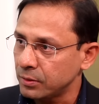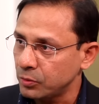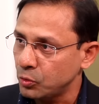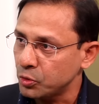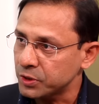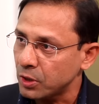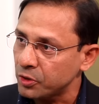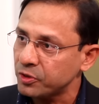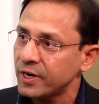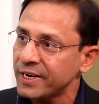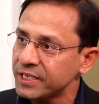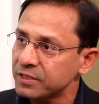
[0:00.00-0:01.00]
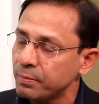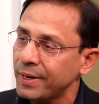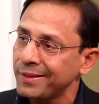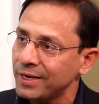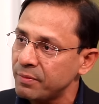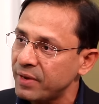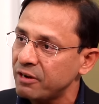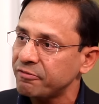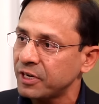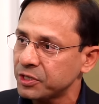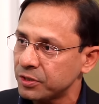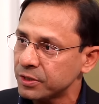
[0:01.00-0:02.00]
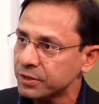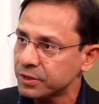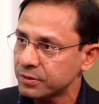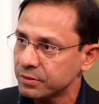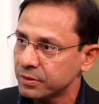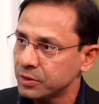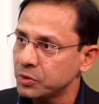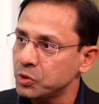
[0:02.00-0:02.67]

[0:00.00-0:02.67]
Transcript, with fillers: those are authorized by their manufacturers right.